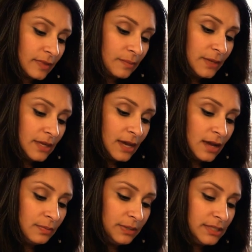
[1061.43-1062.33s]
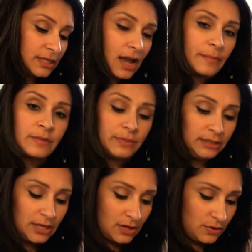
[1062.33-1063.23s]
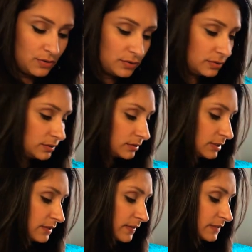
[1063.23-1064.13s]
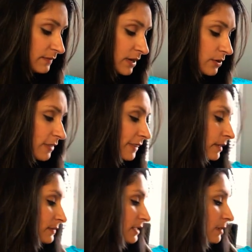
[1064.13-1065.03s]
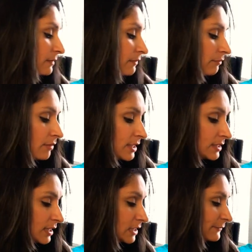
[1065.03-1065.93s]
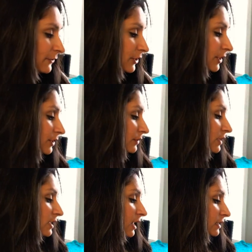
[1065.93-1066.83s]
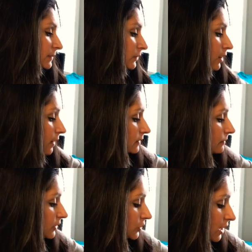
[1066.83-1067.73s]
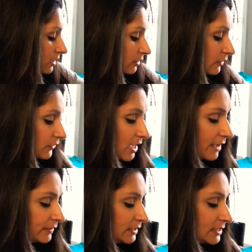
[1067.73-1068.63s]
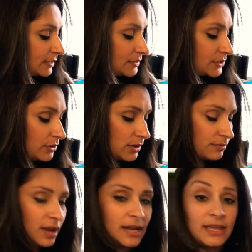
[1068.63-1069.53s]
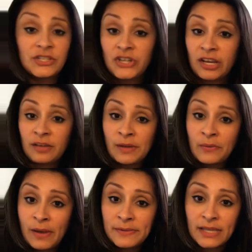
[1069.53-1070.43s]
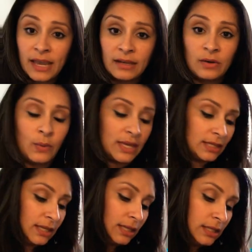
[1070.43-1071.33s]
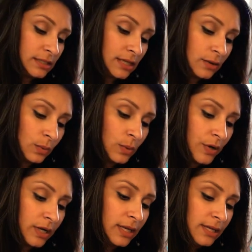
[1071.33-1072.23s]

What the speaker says: But yeah, please comment below. Give this video a thumbs up if it resonates for you. Subscribe to my channel if you haven't done so already. And check out my website, awakenhealings.org.